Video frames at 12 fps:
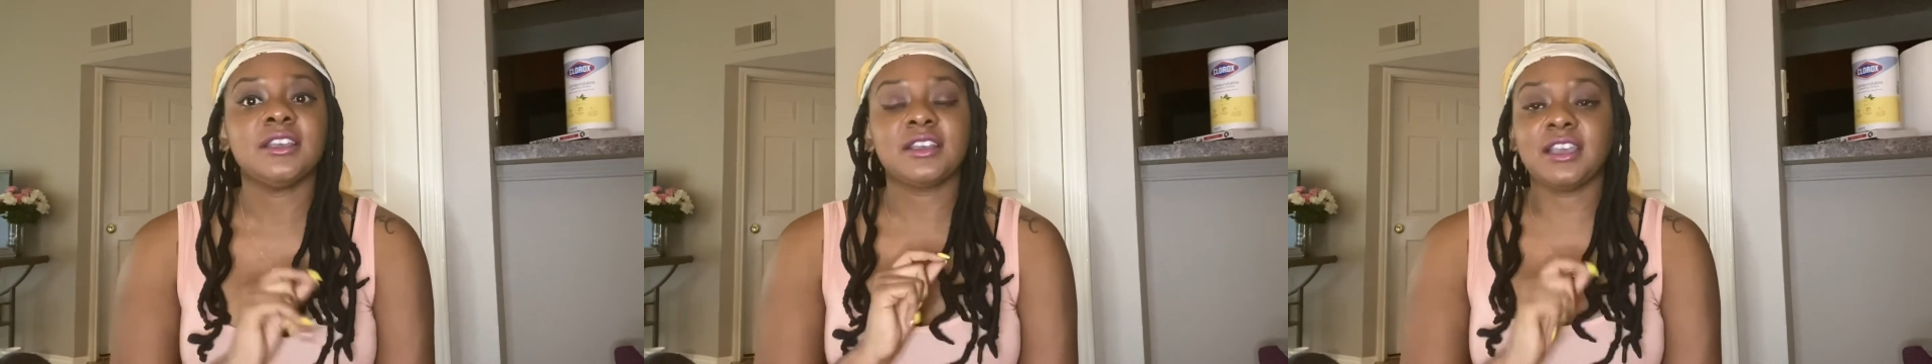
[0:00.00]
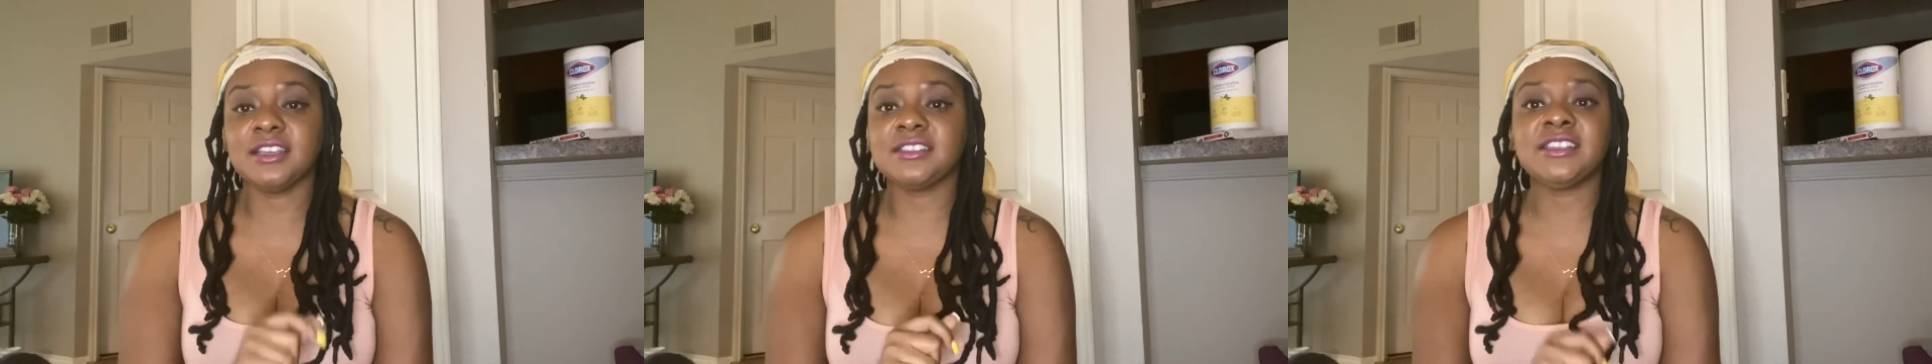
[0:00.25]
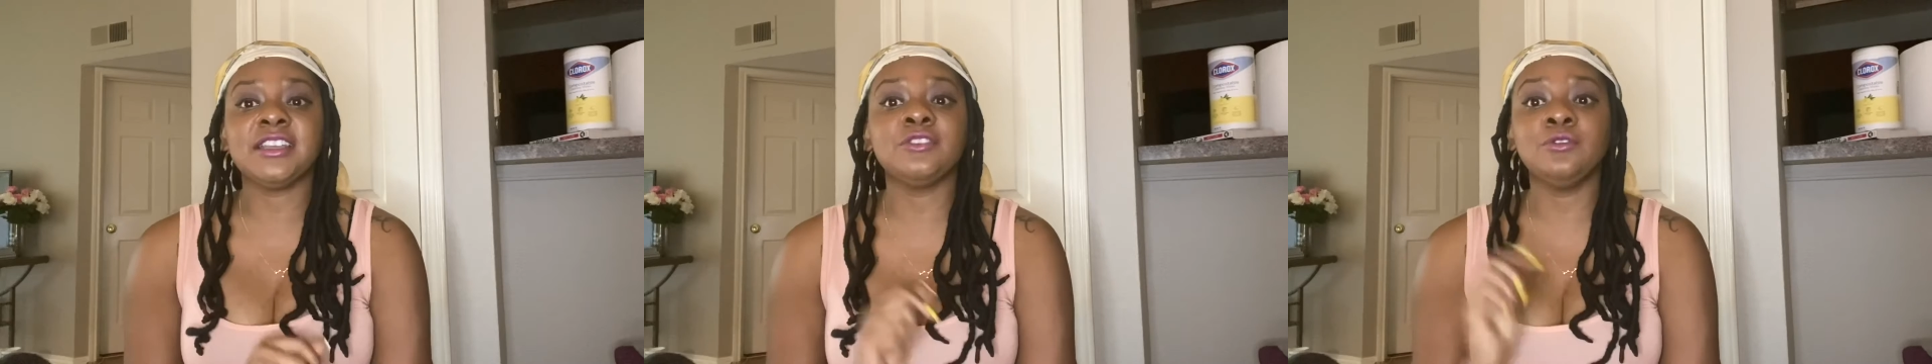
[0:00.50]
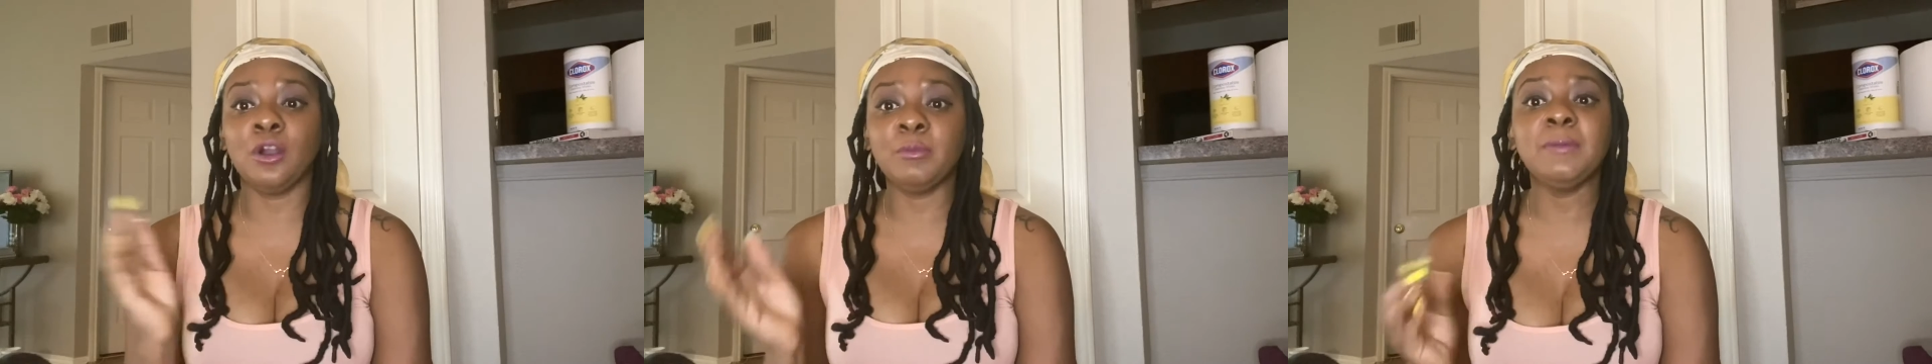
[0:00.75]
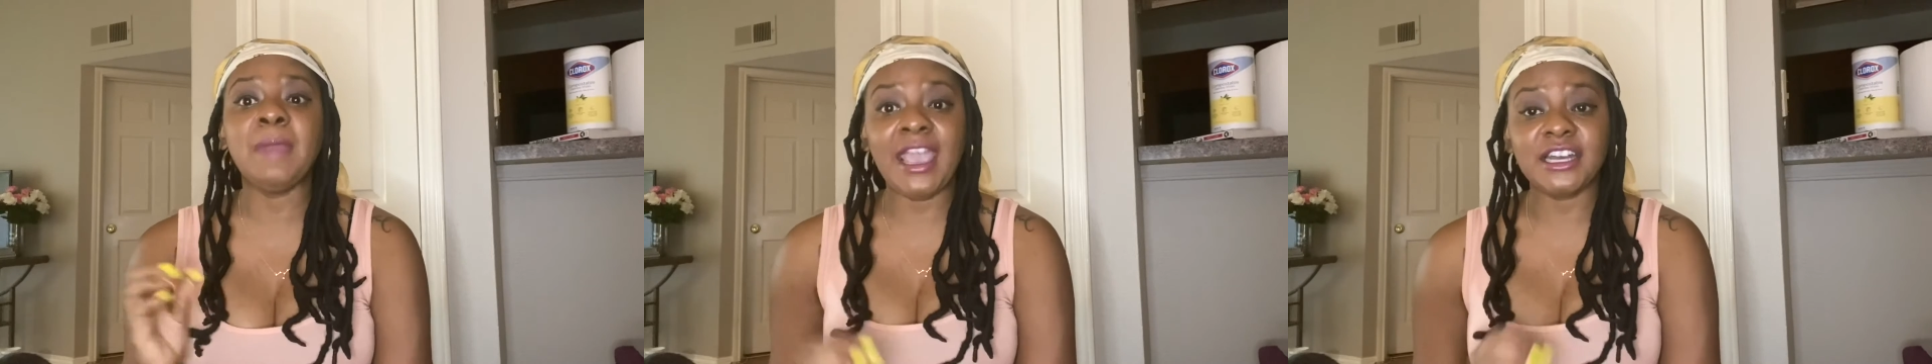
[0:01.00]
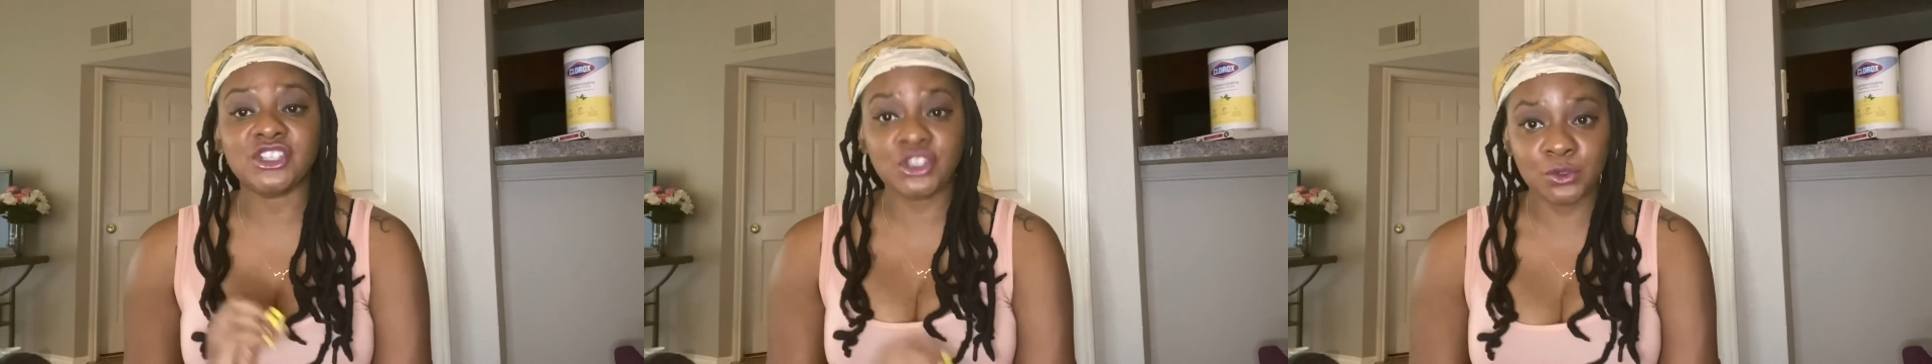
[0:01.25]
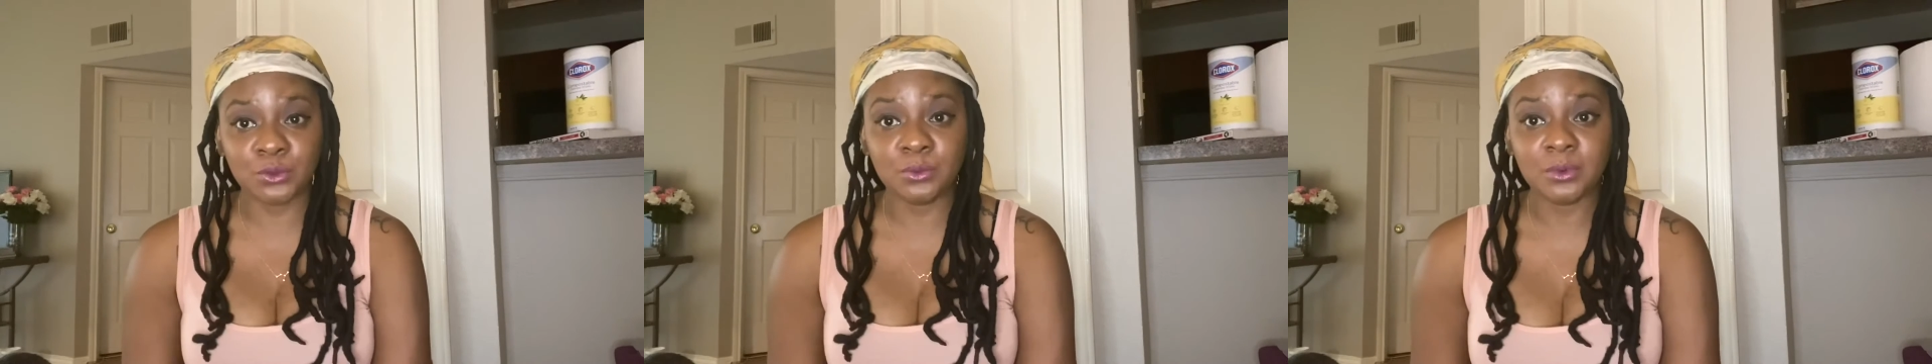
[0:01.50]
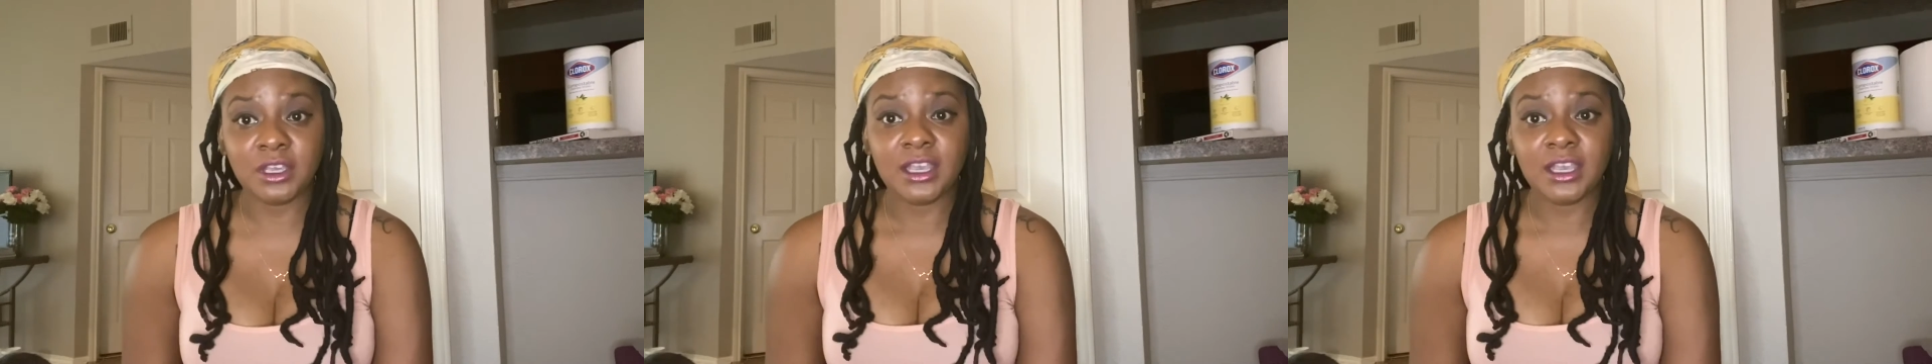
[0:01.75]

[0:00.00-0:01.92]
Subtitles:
Cause then you're gonna be mad at you.